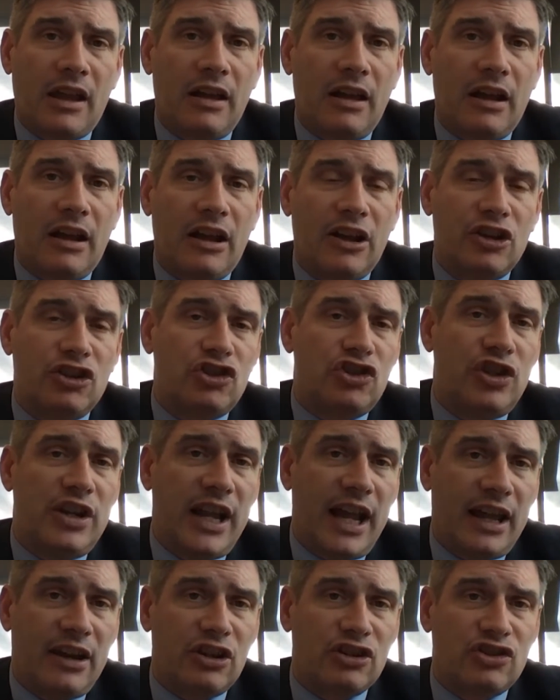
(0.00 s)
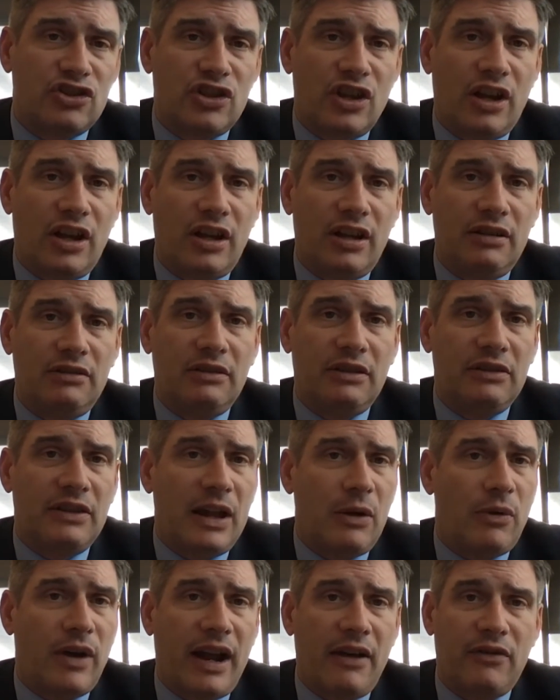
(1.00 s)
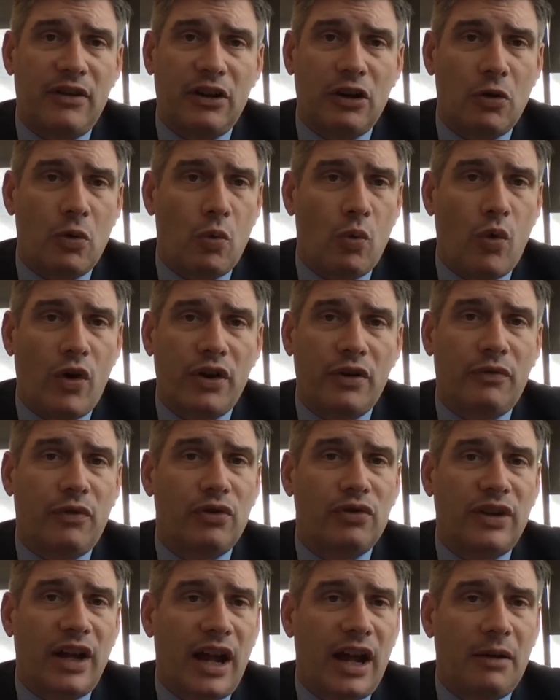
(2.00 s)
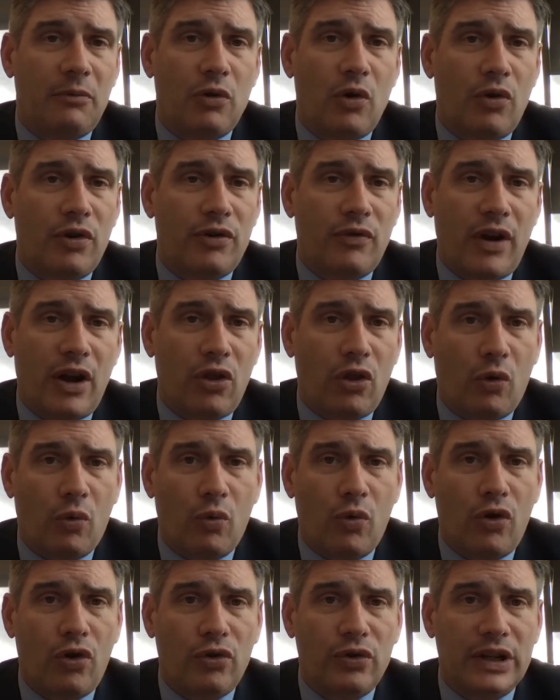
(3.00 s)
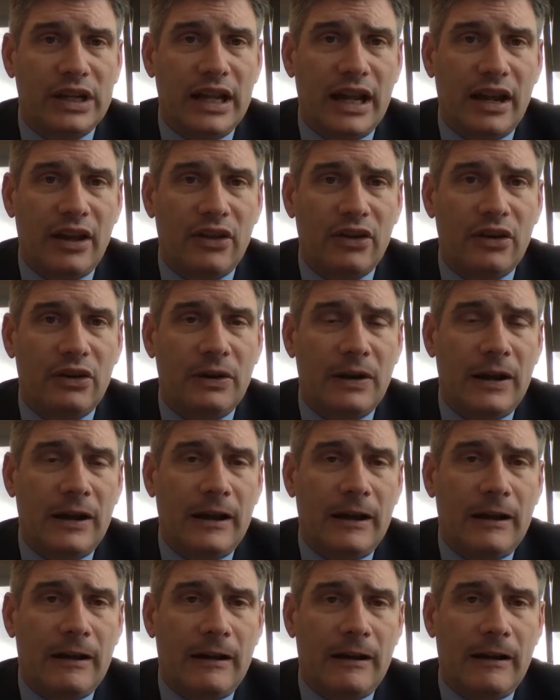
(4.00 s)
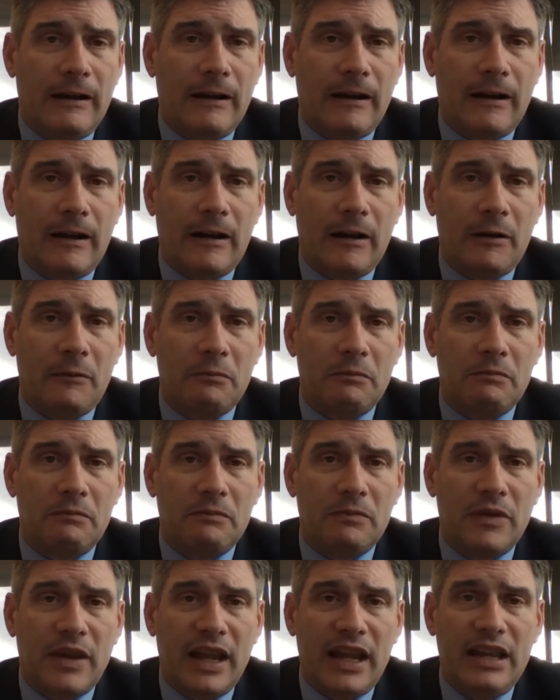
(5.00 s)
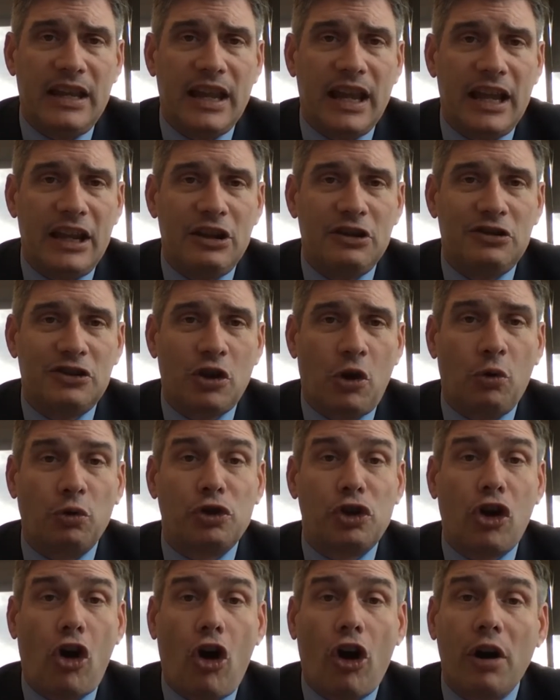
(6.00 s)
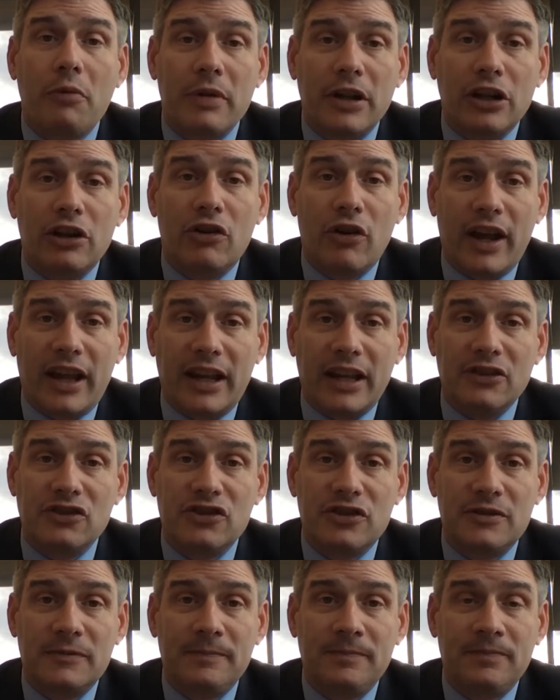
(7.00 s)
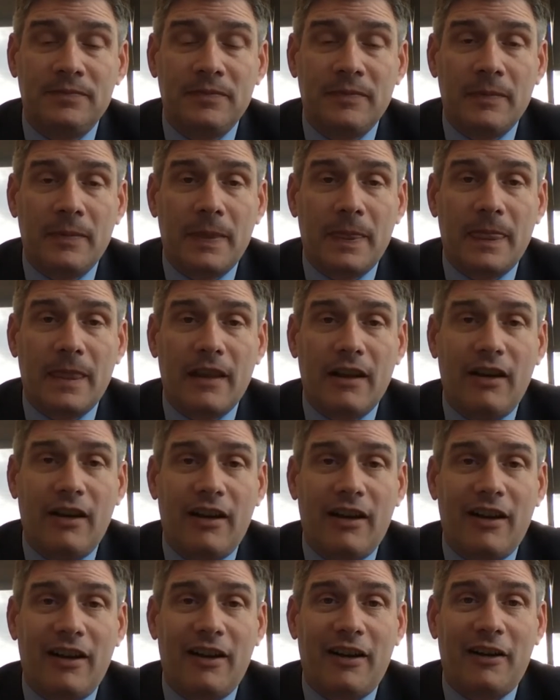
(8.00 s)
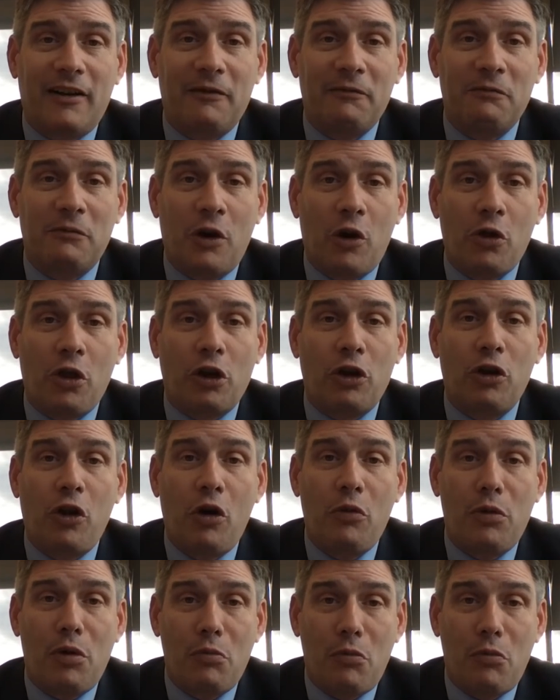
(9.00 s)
uh, she had a son. They were having a wonderful time going around the world together. Um, he, he sold carbon credits um, on the global